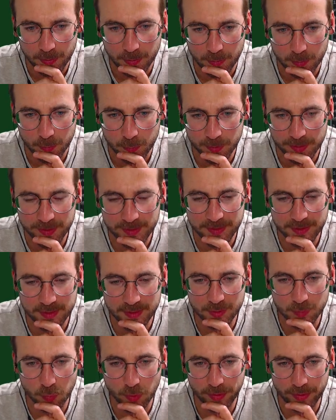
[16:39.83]
what it
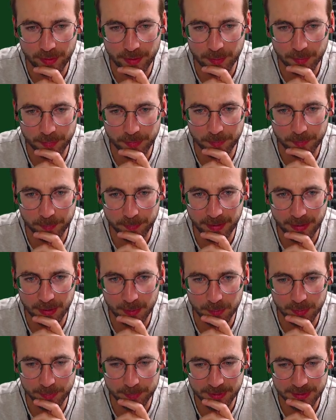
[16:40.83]
does without the
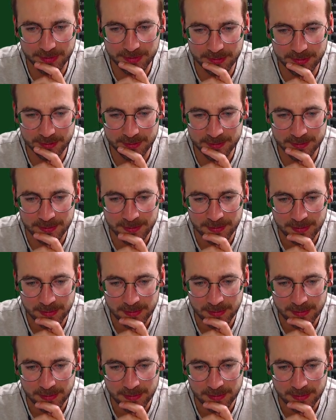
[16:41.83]
parameters.